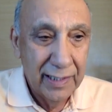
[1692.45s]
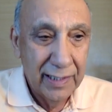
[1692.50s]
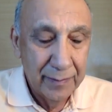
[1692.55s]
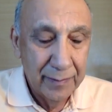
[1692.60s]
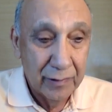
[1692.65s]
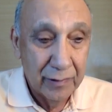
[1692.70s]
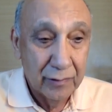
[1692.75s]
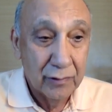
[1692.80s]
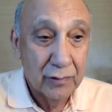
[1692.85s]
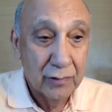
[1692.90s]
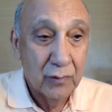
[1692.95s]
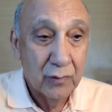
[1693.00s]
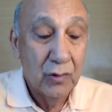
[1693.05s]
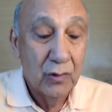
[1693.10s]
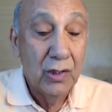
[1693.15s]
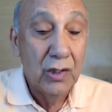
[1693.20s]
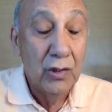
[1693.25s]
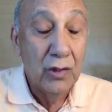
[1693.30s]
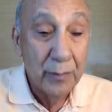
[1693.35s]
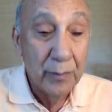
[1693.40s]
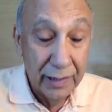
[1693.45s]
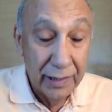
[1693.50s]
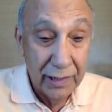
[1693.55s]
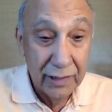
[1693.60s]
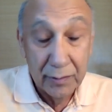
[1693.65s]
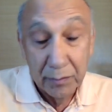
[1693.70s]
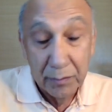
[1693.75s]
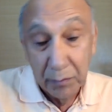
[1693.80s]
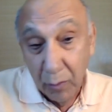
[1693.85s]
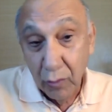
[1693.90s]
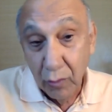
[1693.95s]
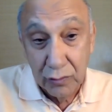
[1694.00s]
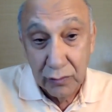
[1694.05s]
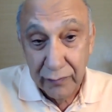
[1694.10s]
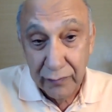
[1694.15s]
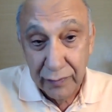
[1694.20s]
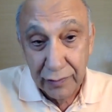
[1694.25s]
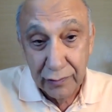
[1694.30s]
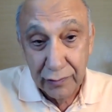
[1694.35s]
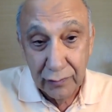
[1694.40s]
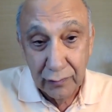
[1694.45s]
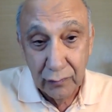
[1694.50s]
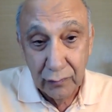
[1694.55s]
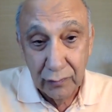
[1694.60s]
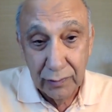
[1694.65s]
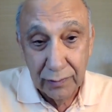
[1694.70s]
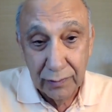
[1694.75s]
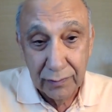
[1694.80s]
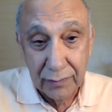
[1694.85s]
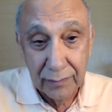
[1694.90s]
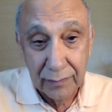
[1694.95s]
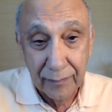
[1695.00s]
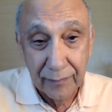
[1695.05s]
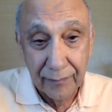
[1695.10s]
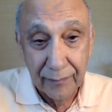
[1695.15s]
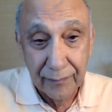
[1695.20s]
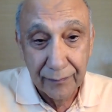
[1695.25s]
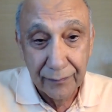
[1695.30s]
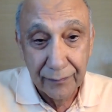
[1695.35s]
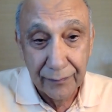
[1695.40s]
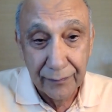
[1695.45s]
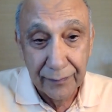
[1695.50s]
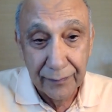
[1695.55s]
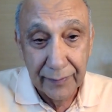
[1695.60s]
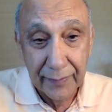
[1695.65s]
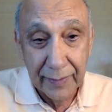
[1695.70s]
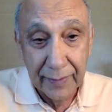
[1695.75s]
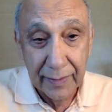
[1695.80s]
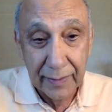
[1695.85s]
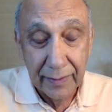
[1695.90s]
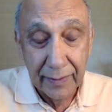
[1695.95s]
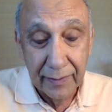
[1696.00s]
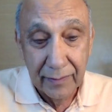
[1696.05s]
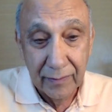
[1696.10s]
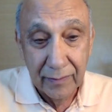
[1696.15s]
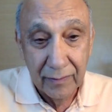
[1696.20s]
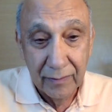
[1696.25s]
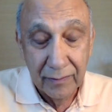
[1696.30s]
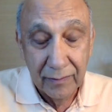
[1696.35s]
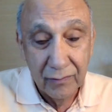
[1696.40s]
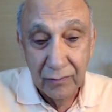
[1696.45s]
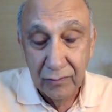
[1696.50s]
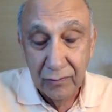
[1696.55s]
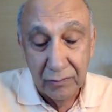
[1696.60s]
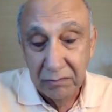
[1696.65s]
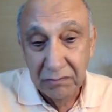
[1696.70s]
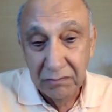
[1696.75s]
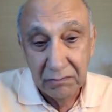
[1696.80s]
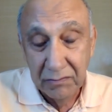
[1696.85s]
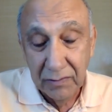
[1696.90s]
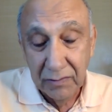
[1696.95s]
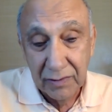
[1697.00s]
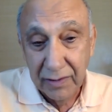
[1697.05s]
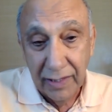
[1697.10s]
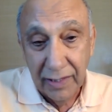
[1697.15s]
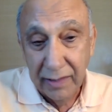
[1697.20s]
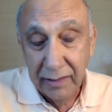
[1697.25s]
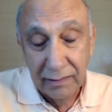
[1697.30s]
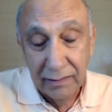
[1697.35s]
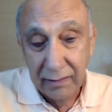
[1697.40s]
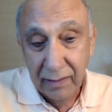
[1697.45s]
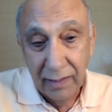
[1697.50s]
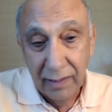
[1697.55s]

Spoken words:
able to illuminate most of their students. Rare,